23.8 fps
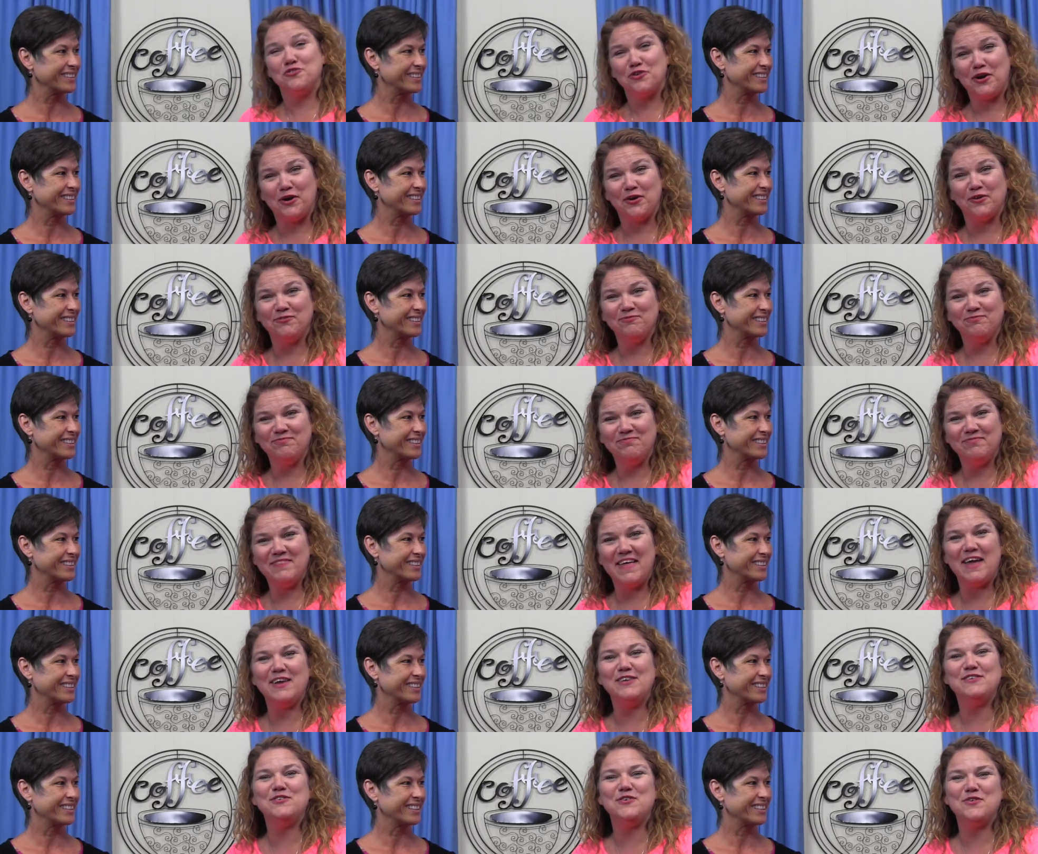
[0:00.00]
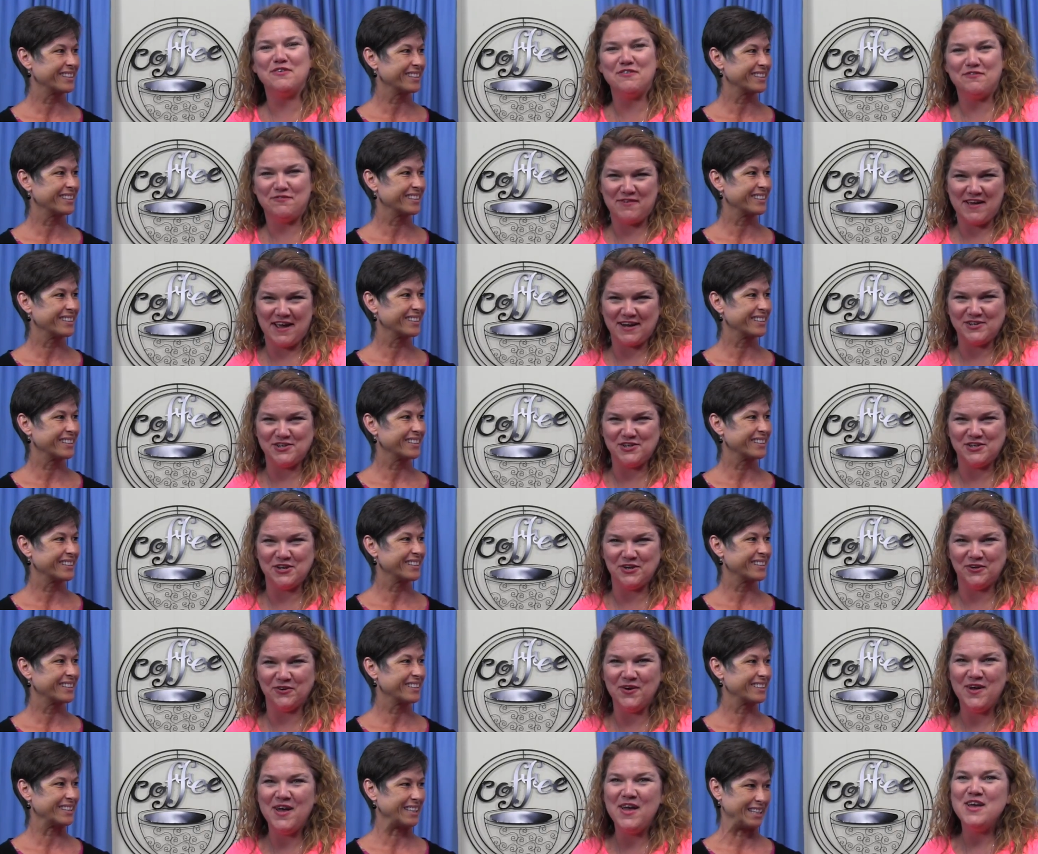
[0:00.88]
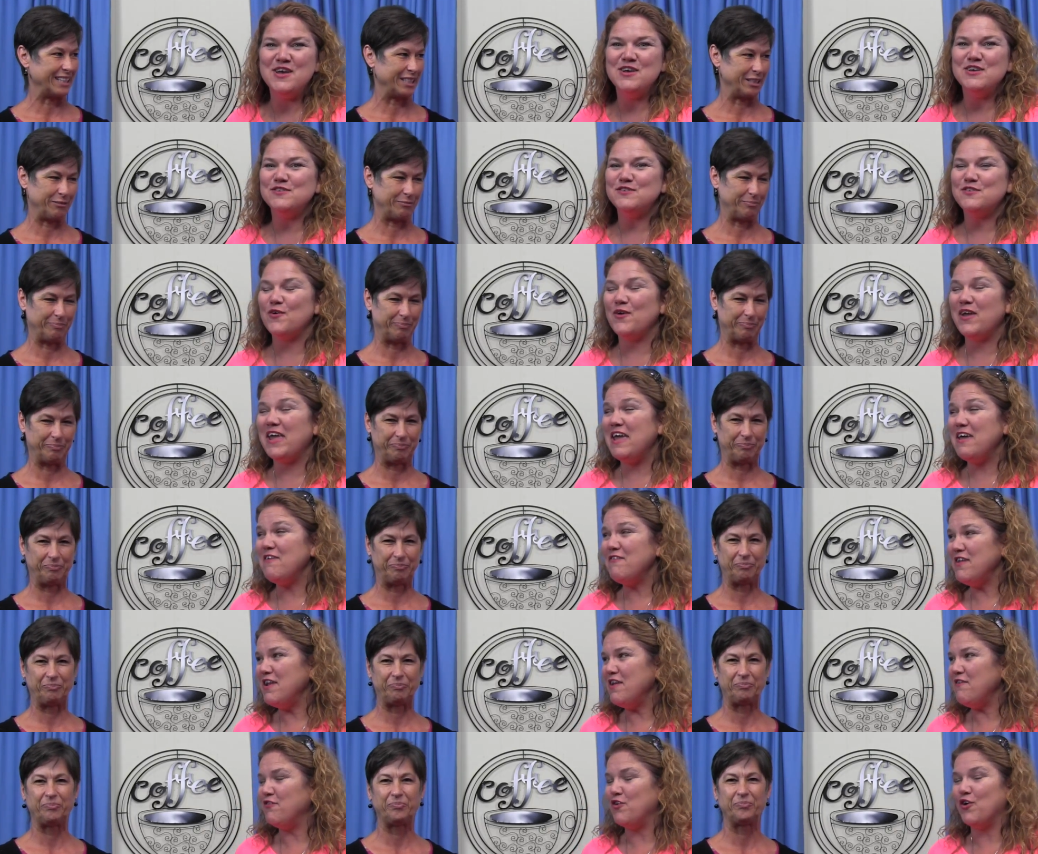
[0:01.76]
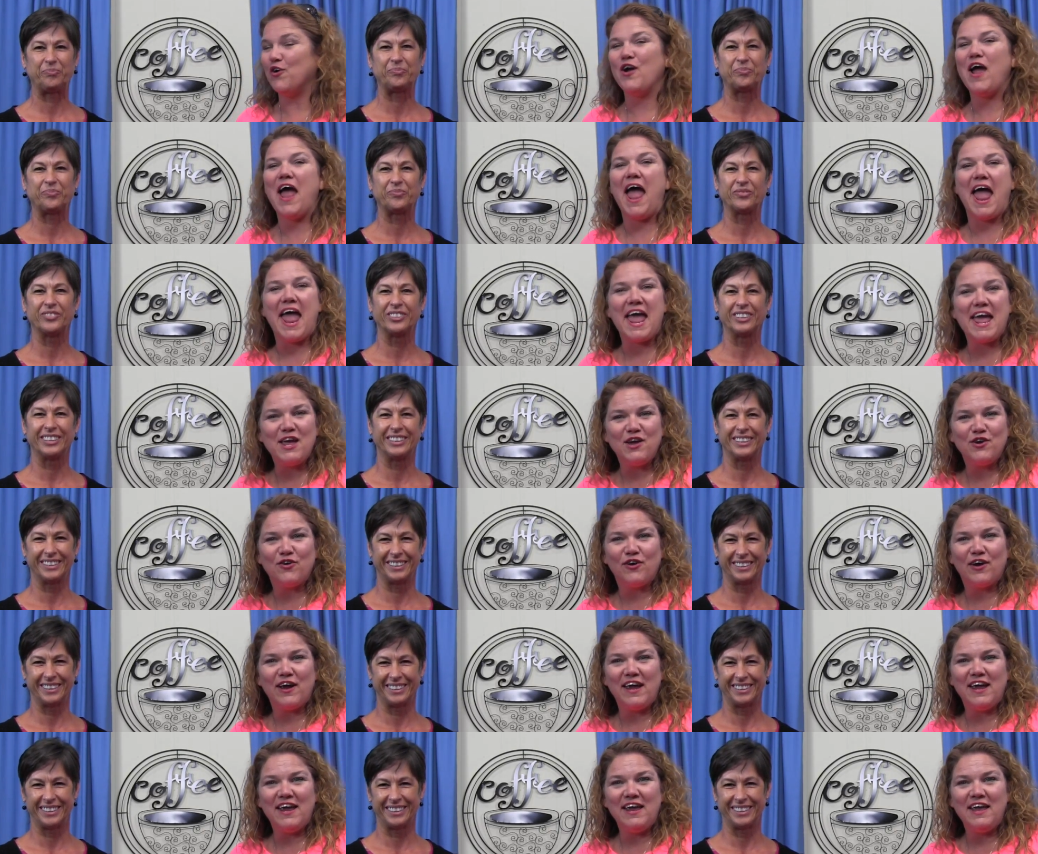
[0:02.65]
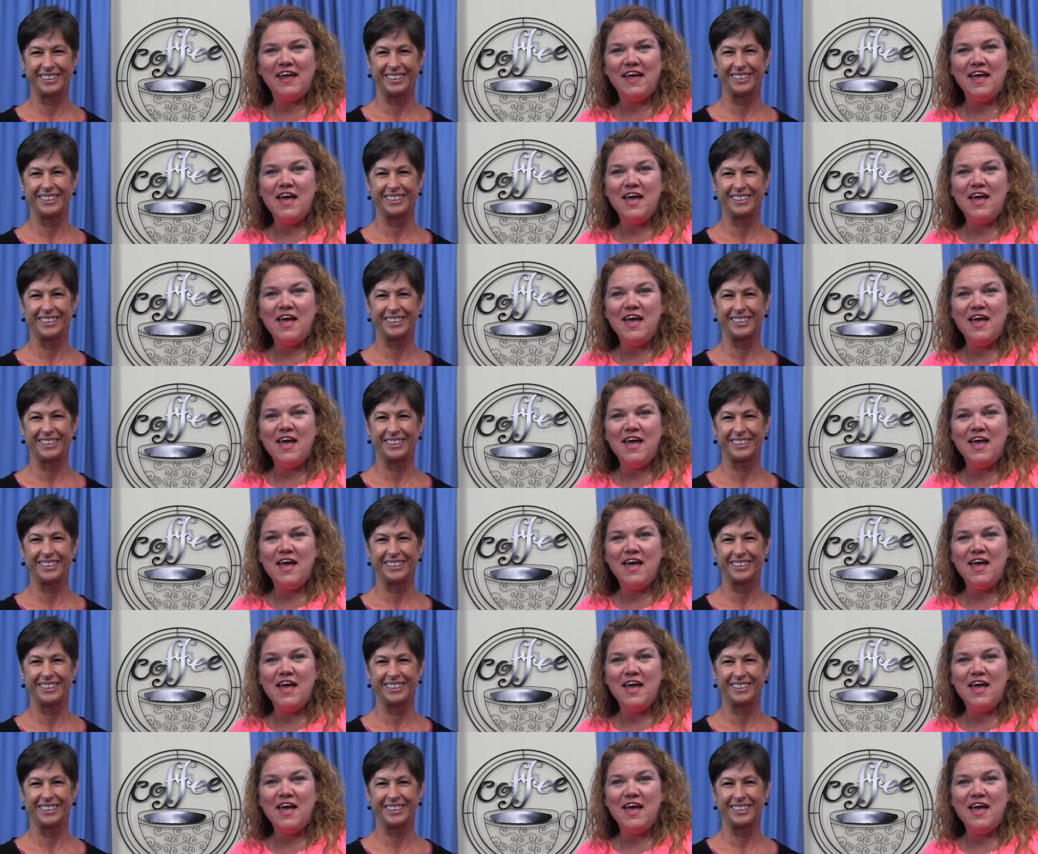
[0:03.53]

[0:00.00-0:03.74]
Speaker 1: true. They do affect you. So even if you're angry